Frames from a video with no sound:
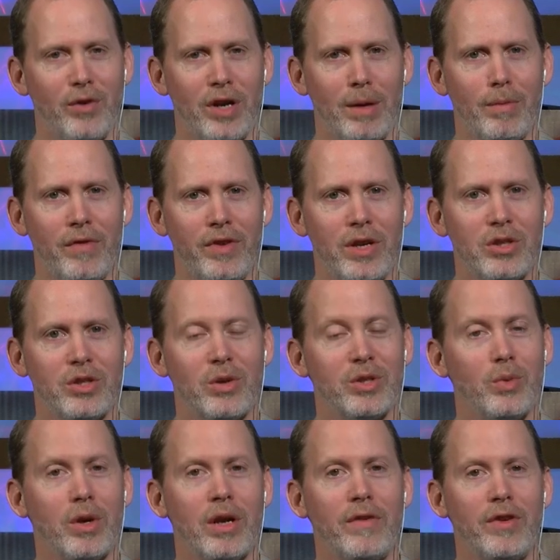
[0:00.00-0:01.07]
for a number of years, so I was
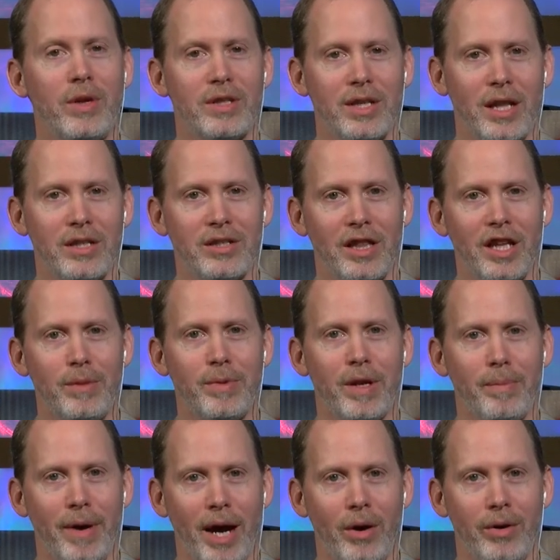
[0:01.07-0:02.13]
wondering if you could tell us a little bit
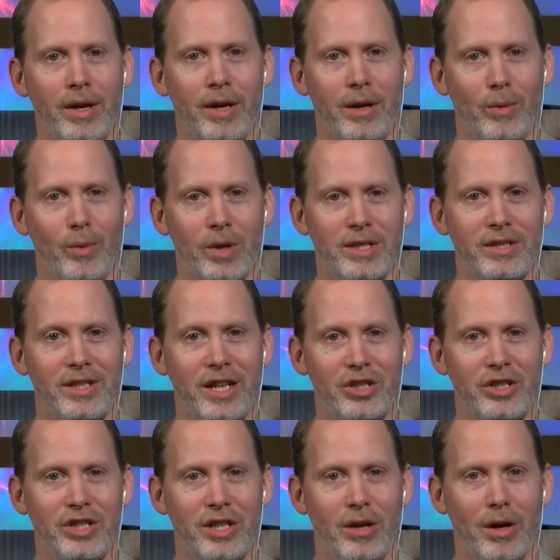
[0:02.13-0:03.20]
about what
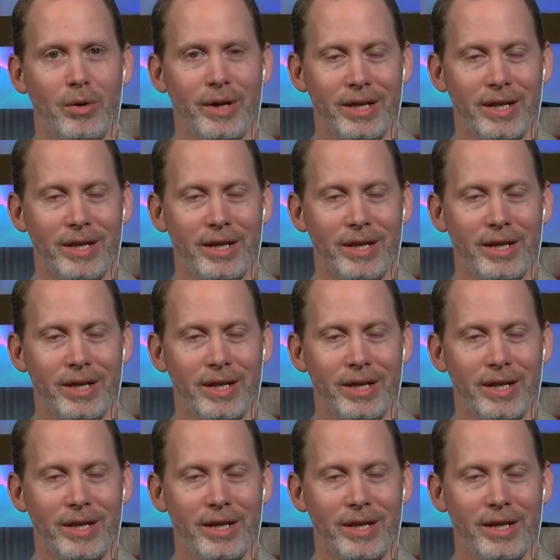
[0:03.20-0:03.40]
Section Zero